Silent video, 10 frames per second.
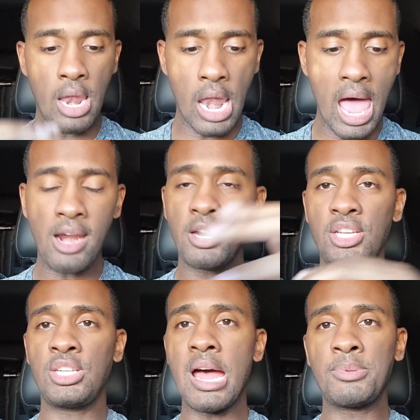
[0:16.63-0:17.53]
lot of
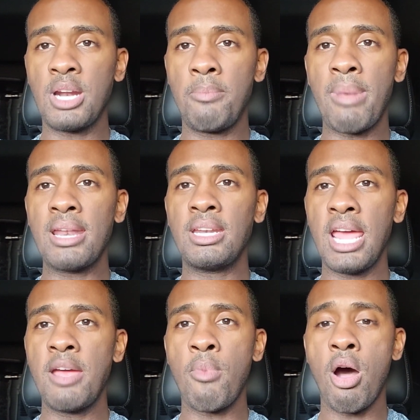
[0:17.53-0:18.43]
these shops that I'm about to
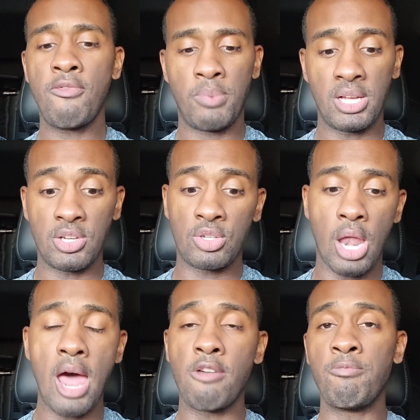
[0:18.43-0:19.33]
name off, because there's a
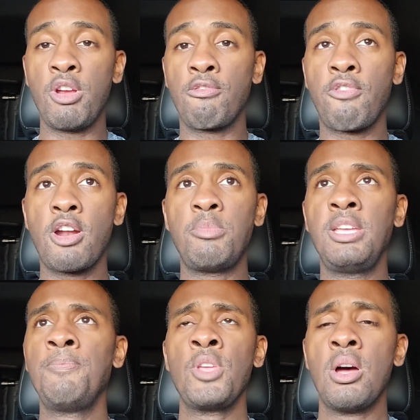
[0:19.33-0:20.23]
lot of them here in front of me.